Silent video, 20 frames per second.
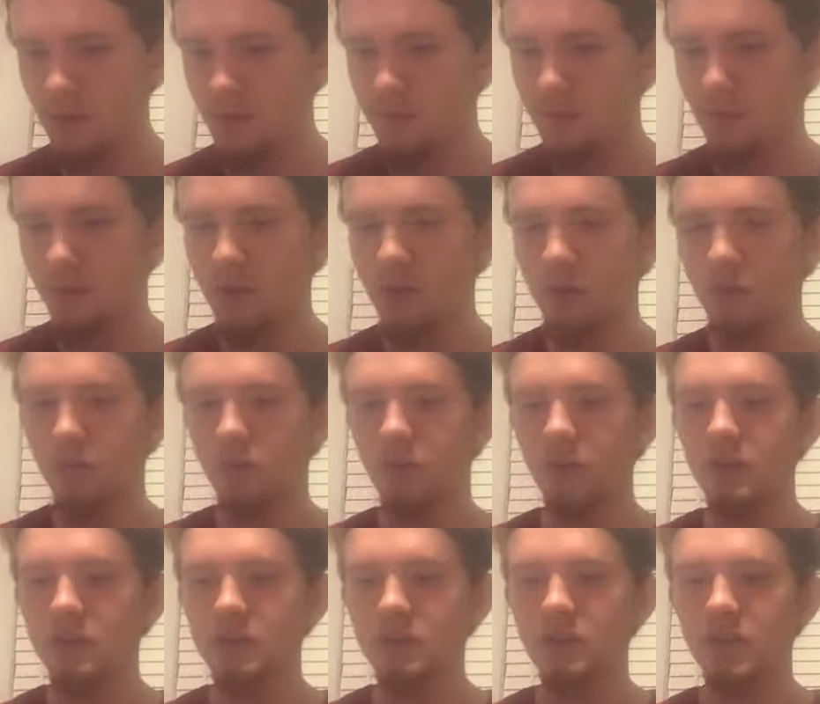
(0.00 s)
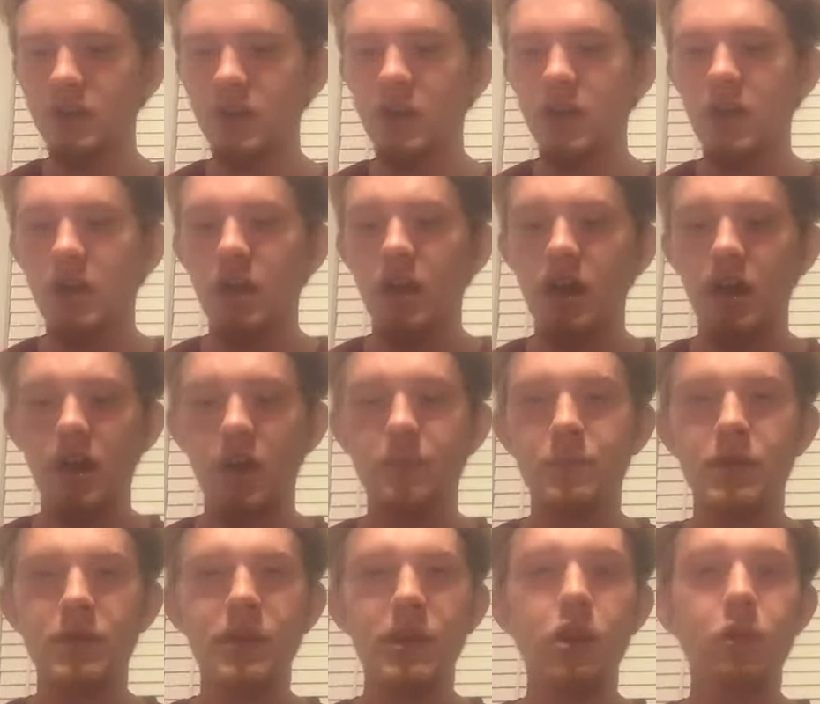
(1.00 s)
for what it was.
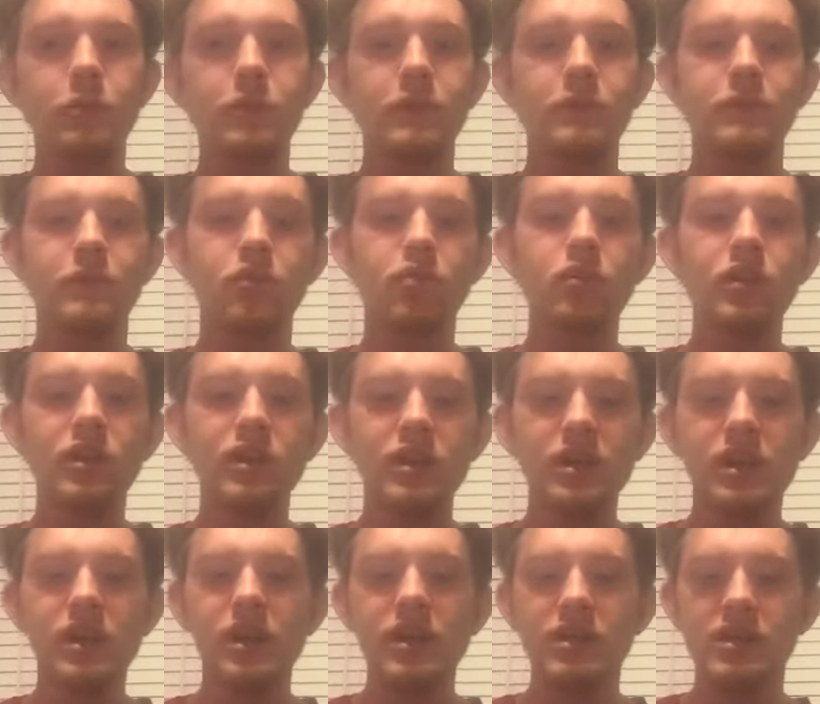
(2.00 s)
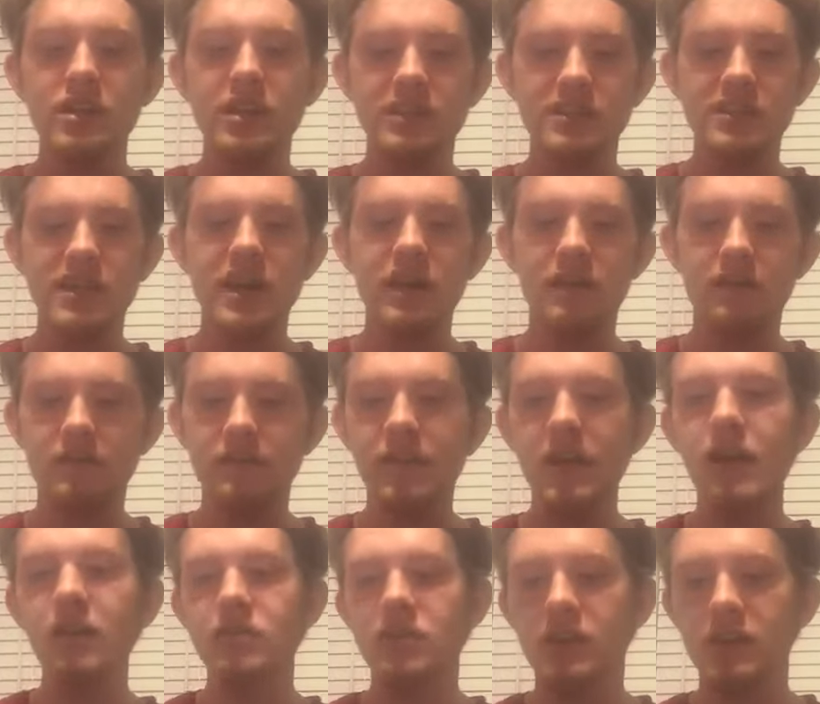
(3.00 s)
Penelope Ford kicked out a
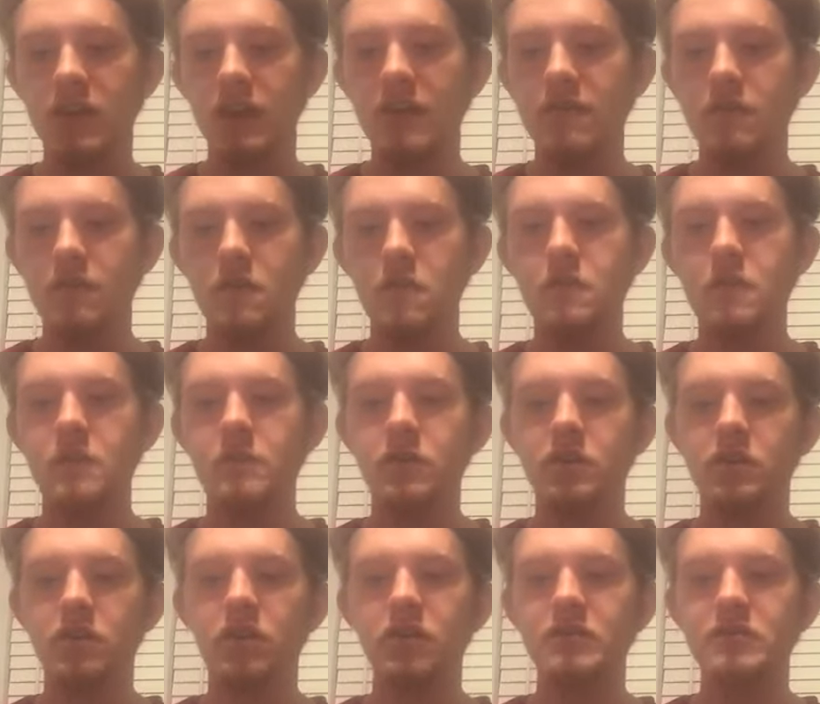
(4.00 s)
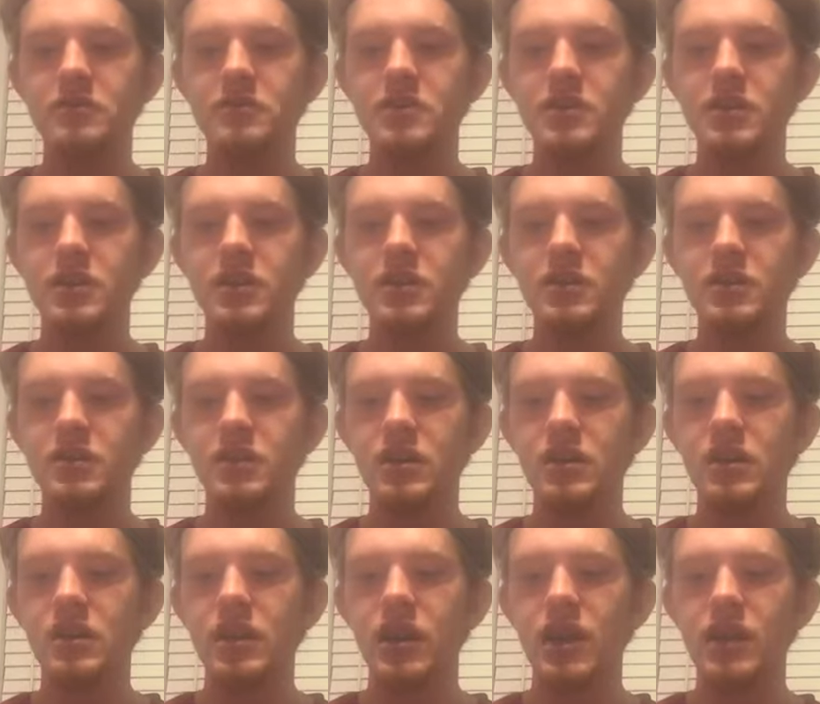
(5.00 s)
Falcon Arrow from Hikaru Shida,
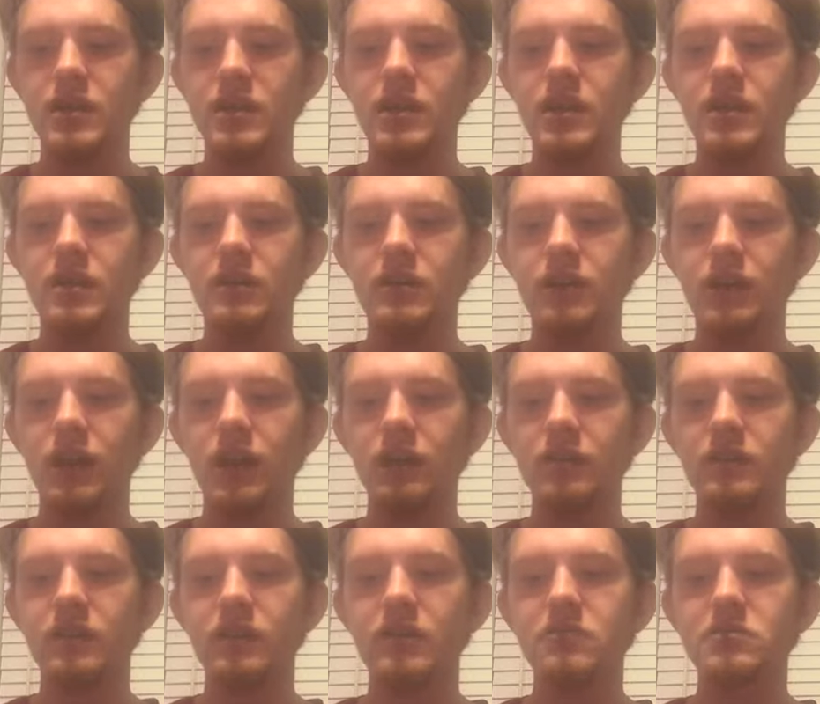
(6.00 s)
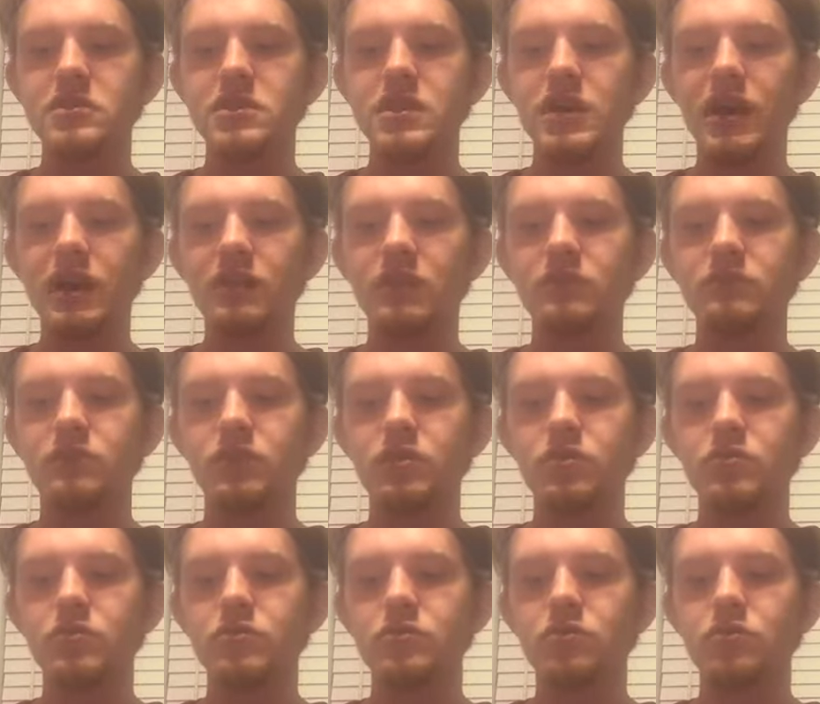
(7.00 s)
and then I think it was Nyla
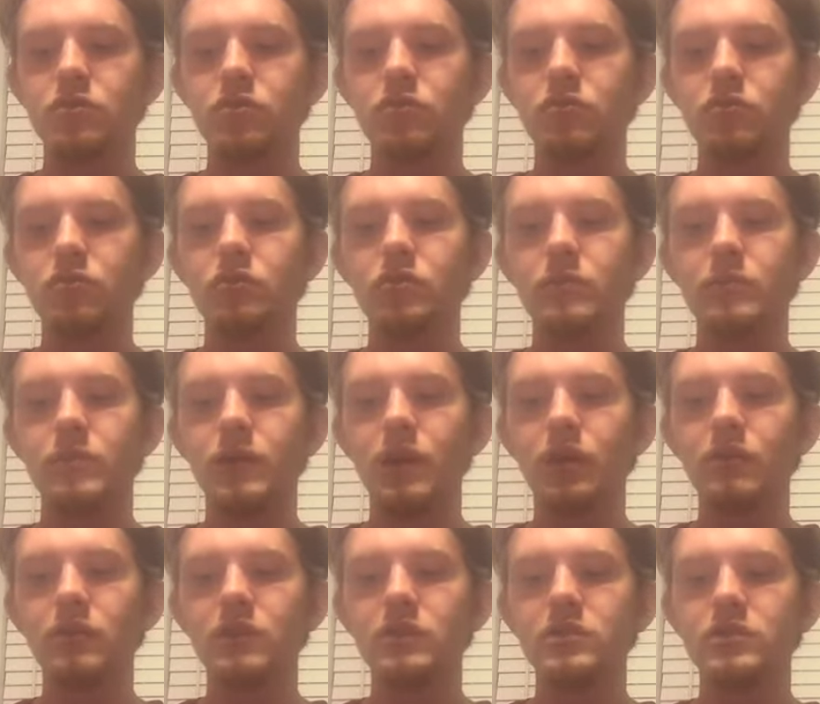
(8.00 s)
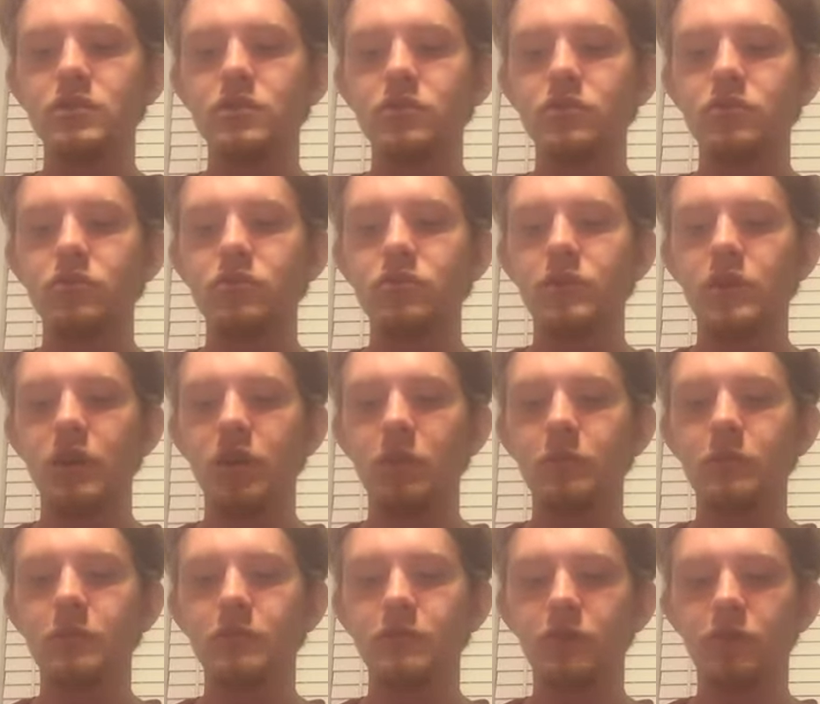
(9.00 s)
Rose who threw the belt into
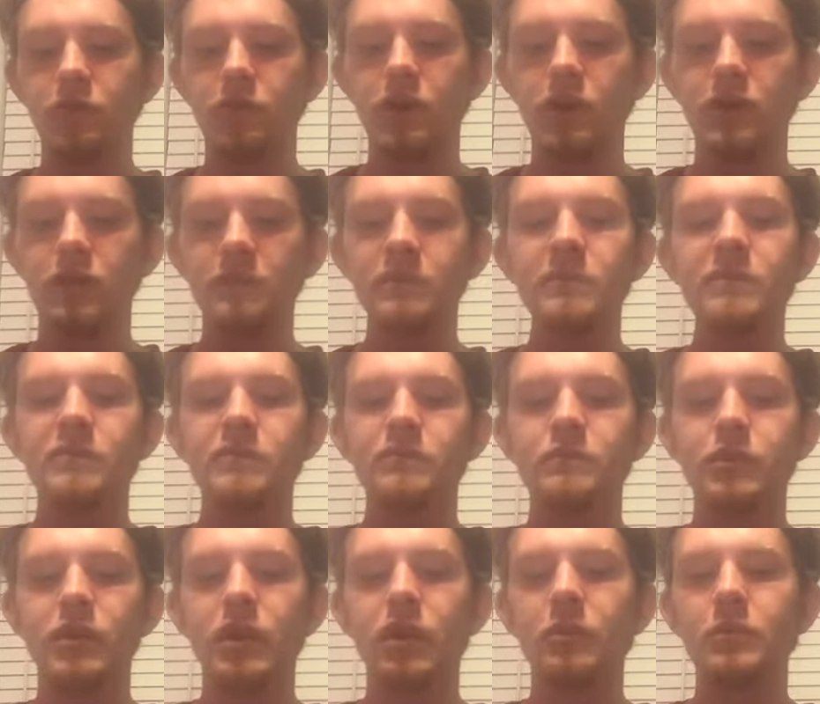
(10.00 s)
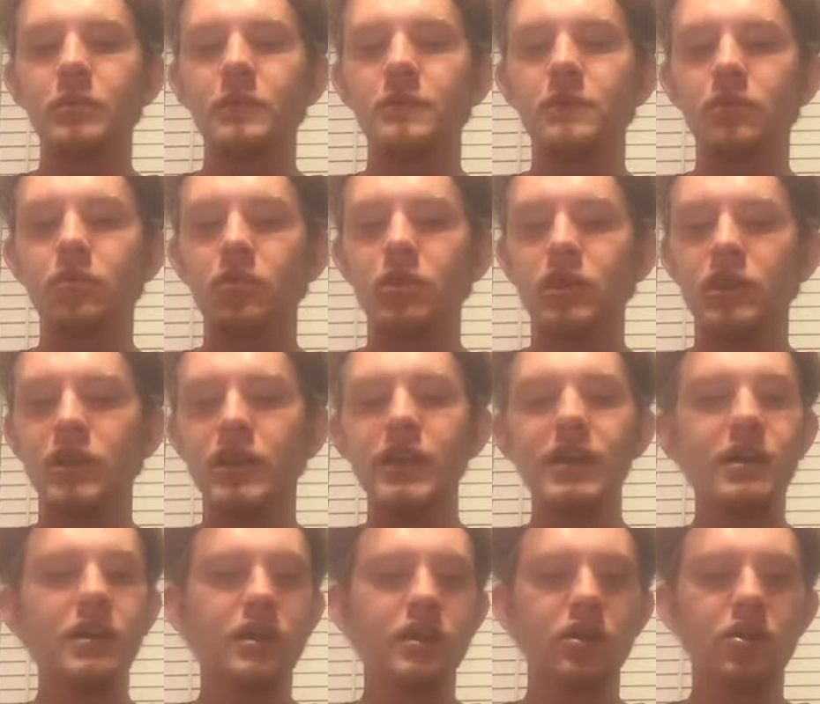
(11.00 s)
Penelope Ford. Penelope Ford
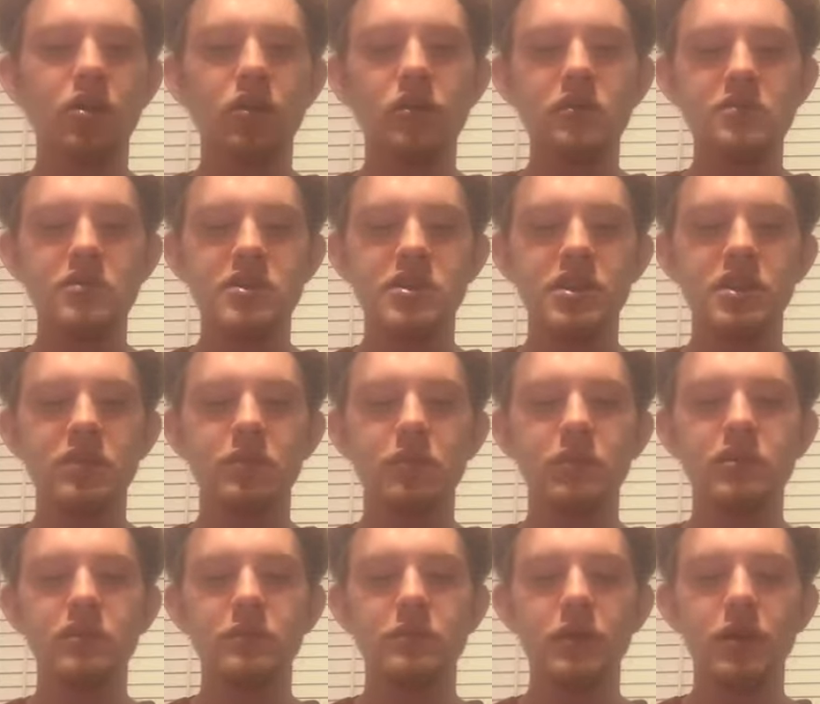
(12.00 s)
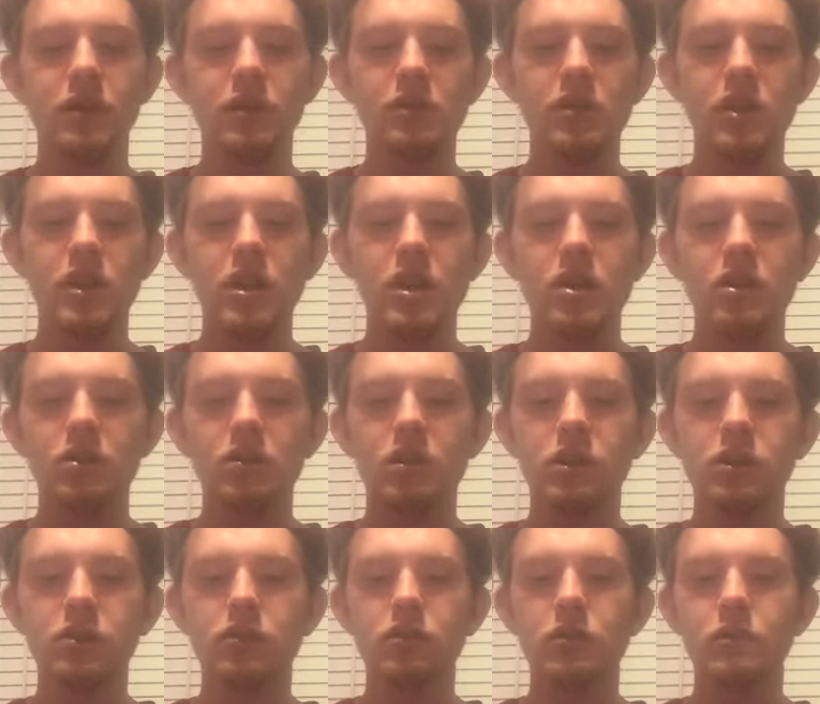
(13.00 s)
hit Hikaru Shida with the belt,
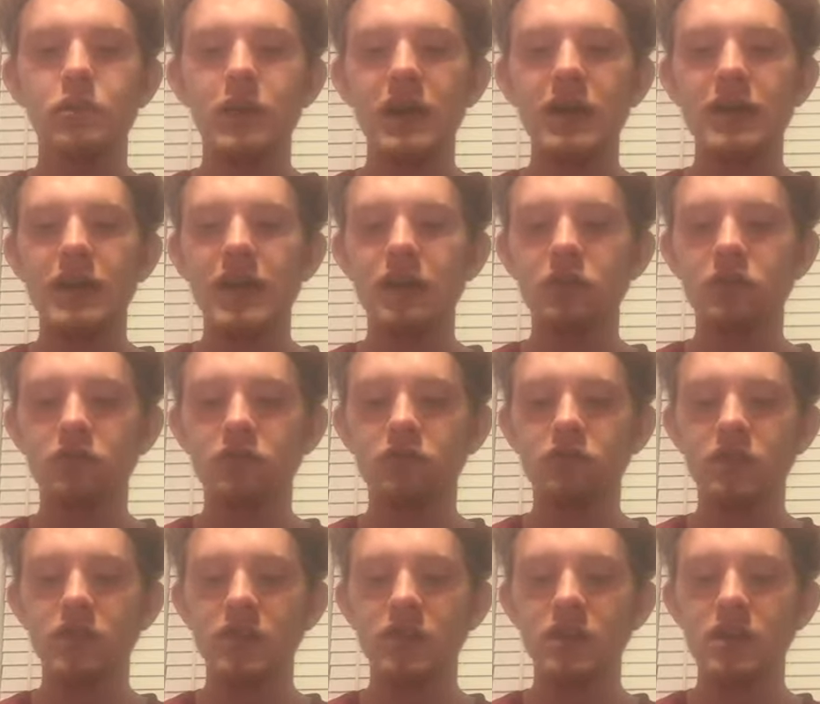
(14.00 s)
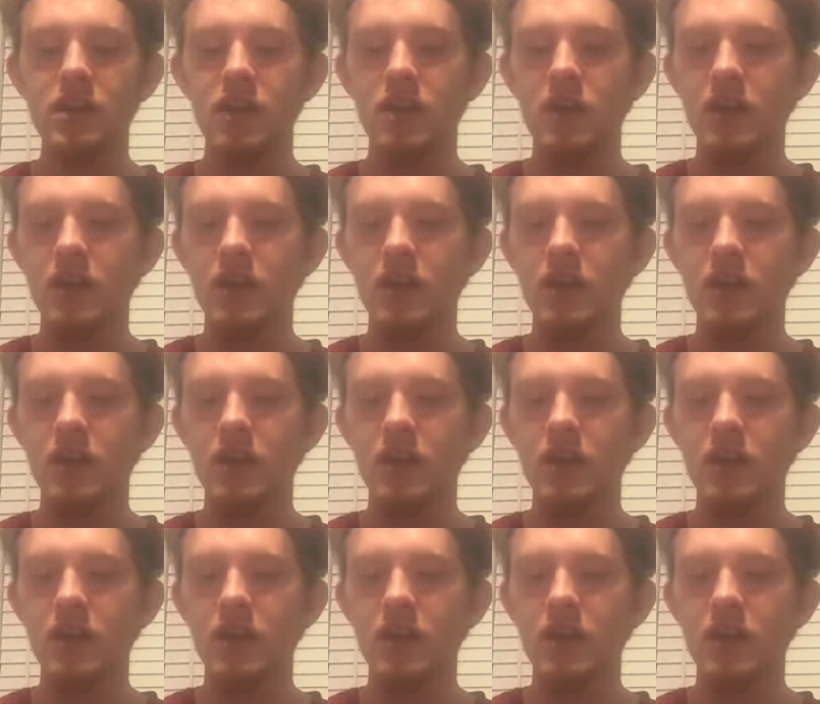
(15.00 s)
threw it back out the ring,